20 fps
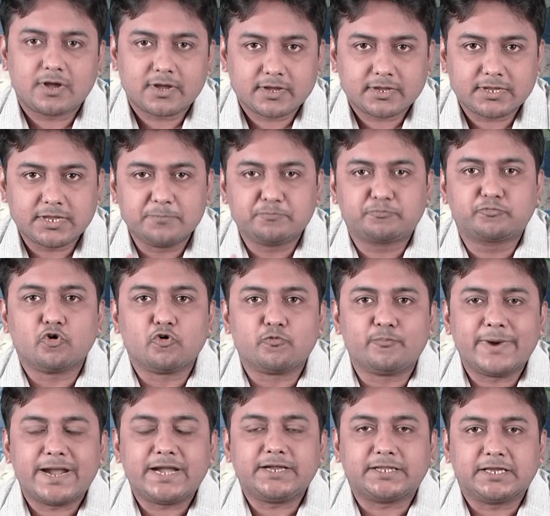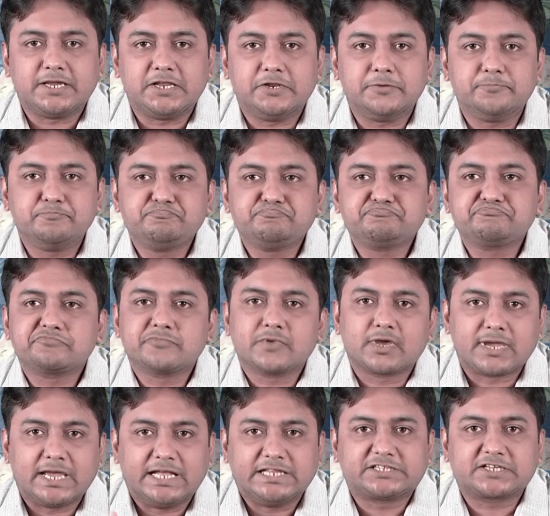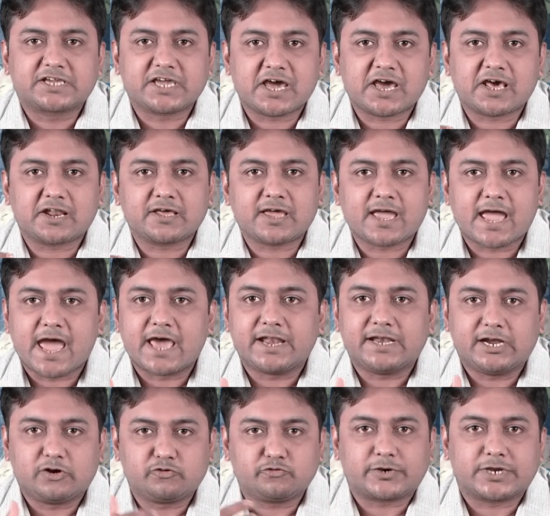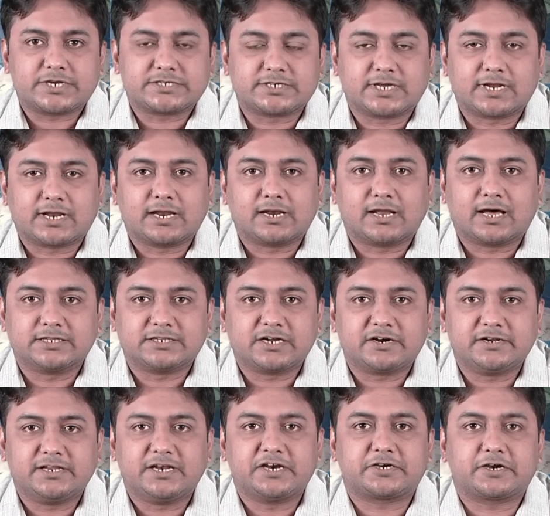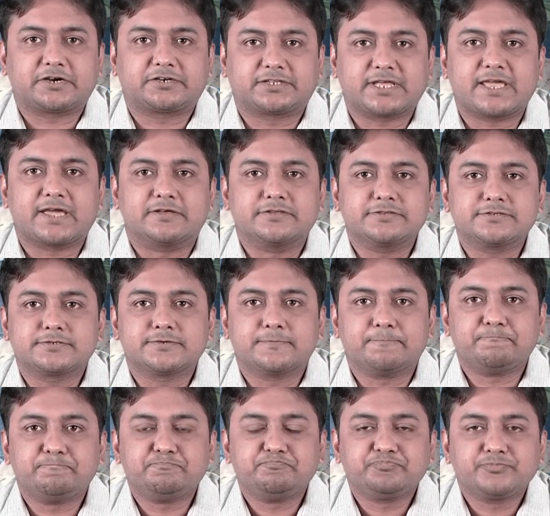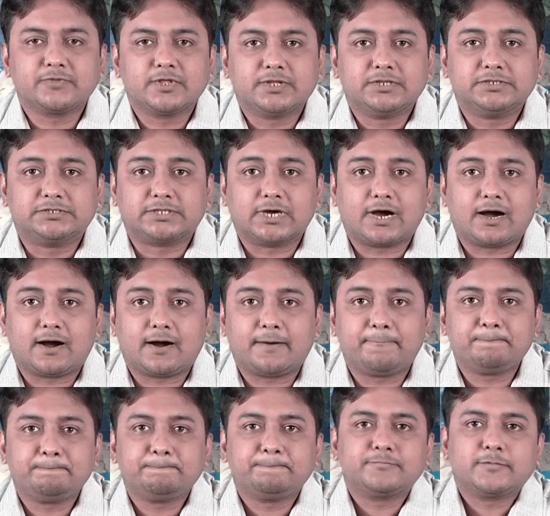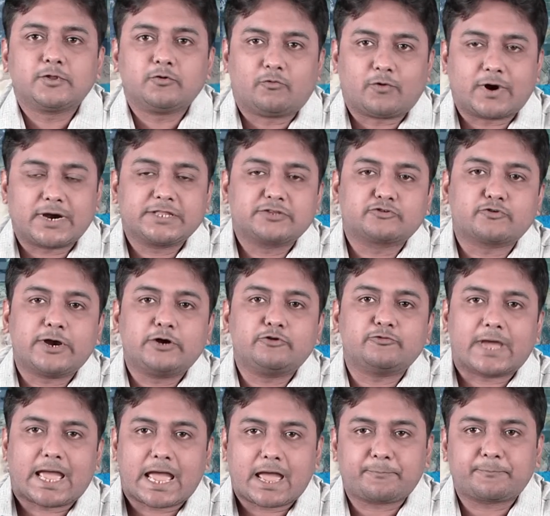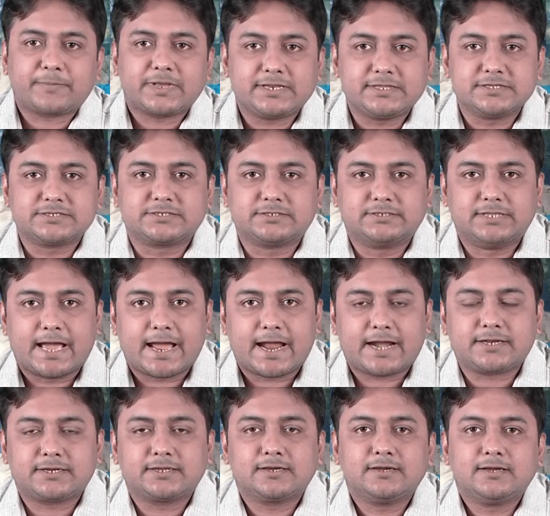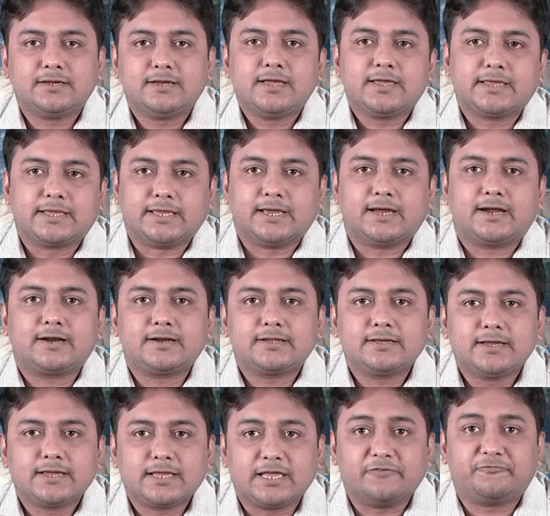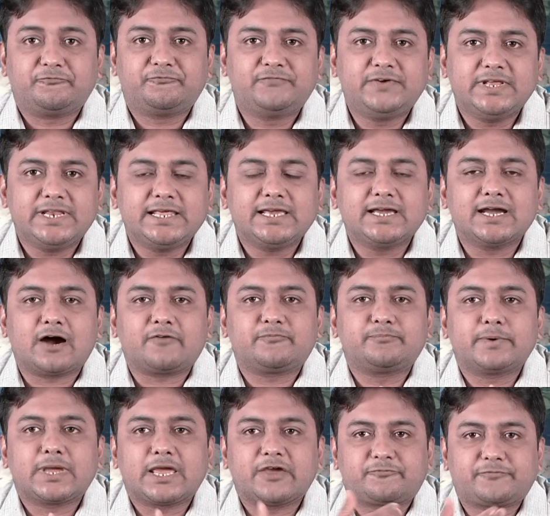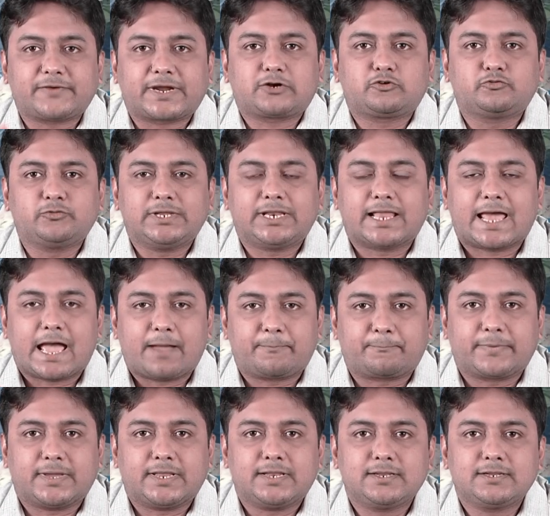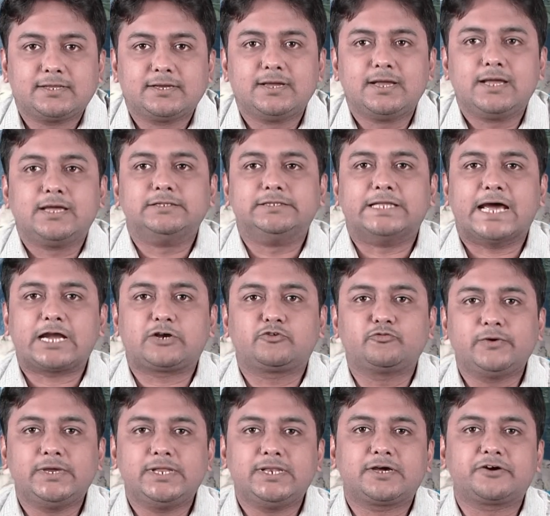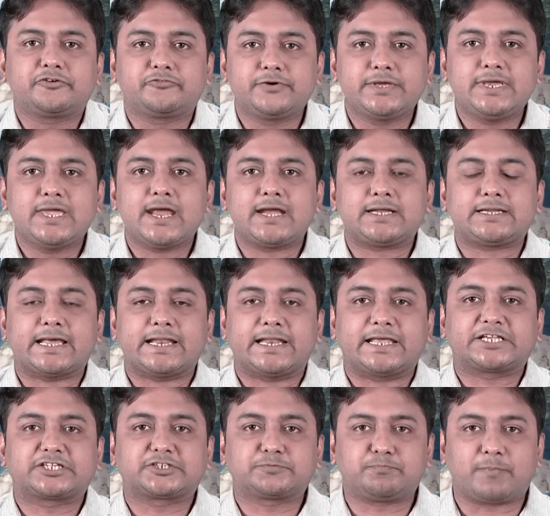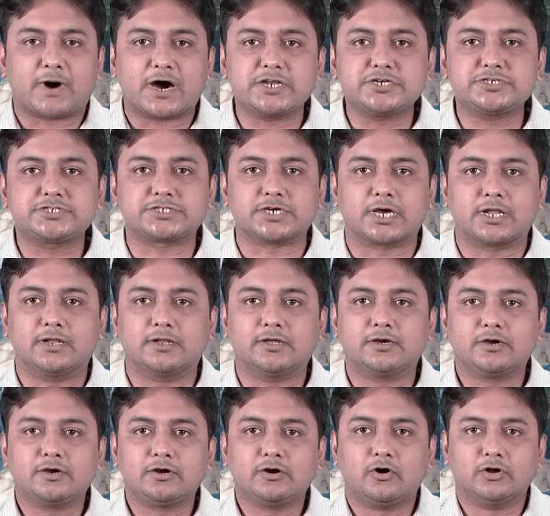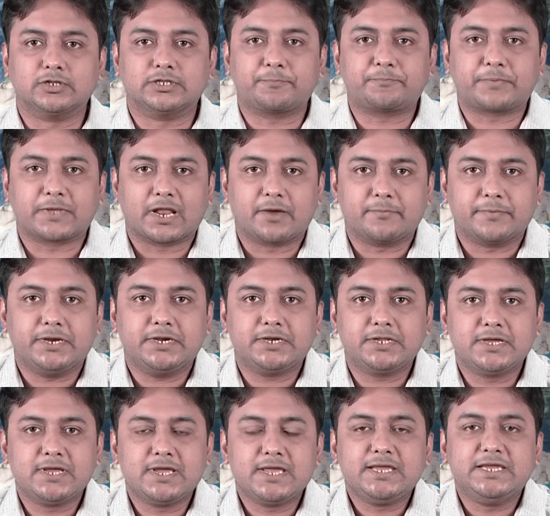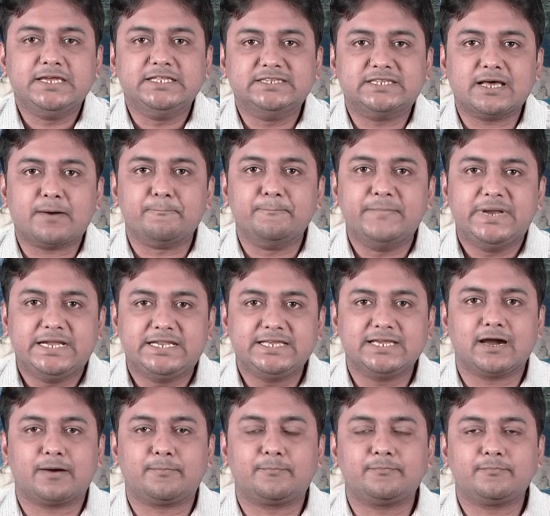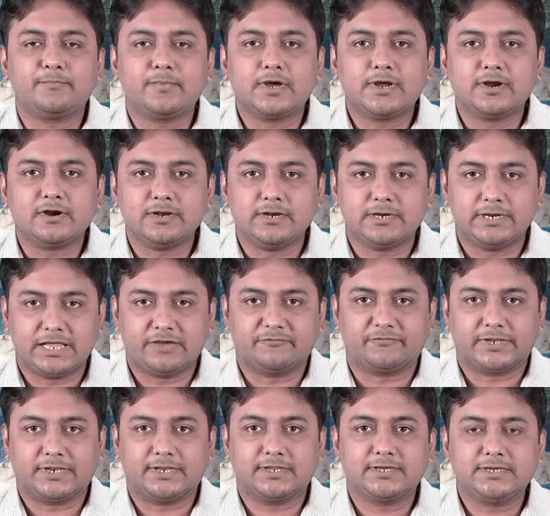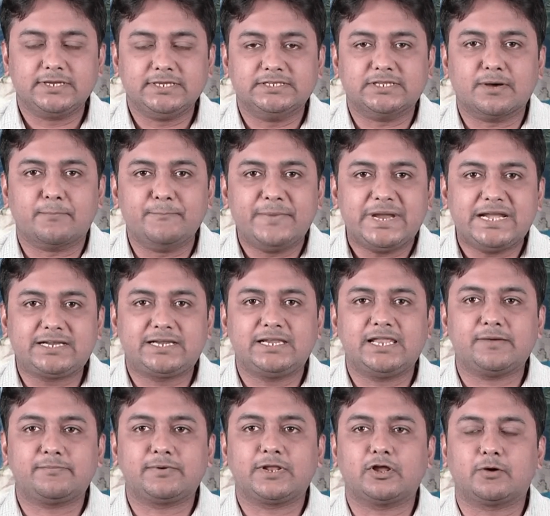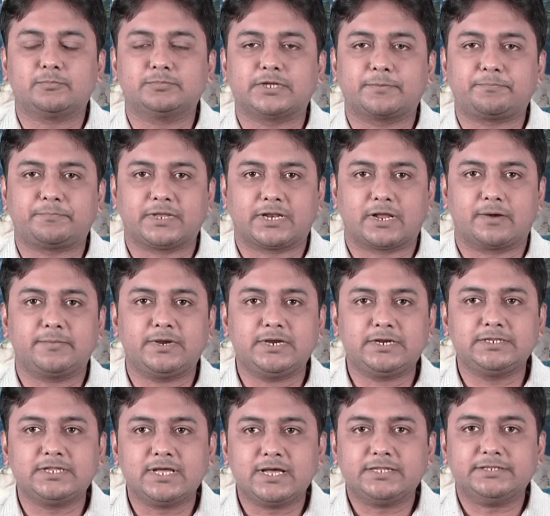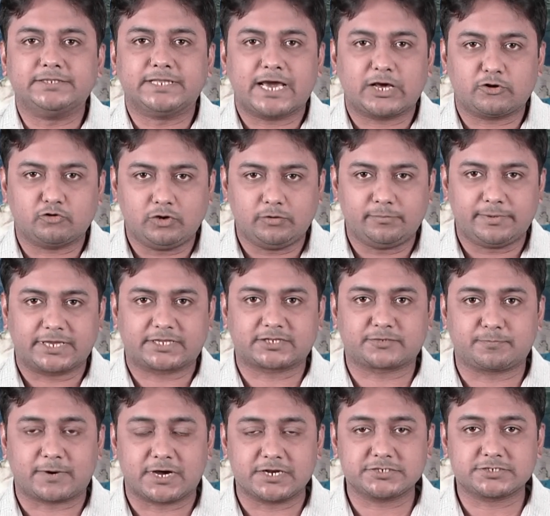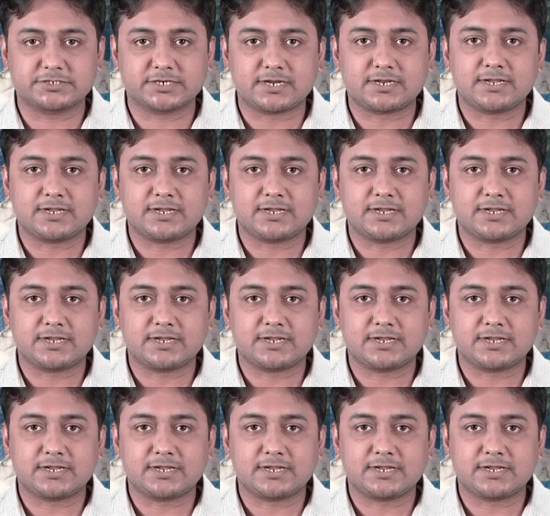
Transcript: improvement in healthcare and education and other related things, what is going to happen is that here a filling up effect will happen that will create an expansion on the pyramid in the medium level. In the mid level of the pyramid, there will be expansion,